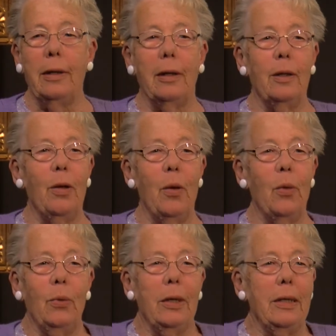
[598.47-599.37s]

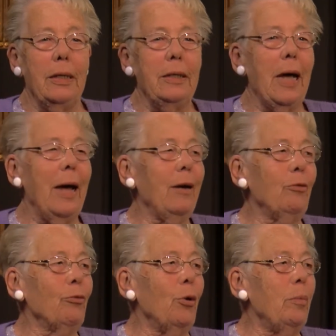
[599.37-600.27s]
alone in a dark
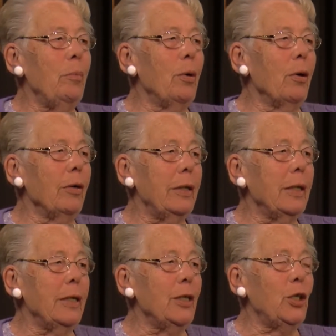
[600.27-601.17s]
room or at the
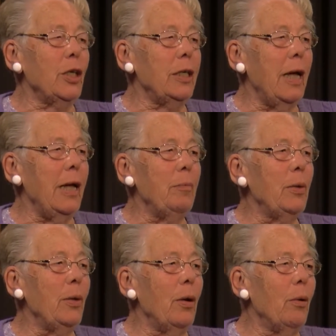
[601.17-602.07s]
kitchen
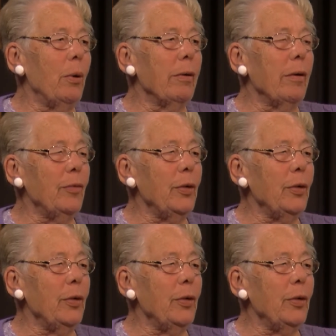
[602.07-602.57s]
table or wherever you are?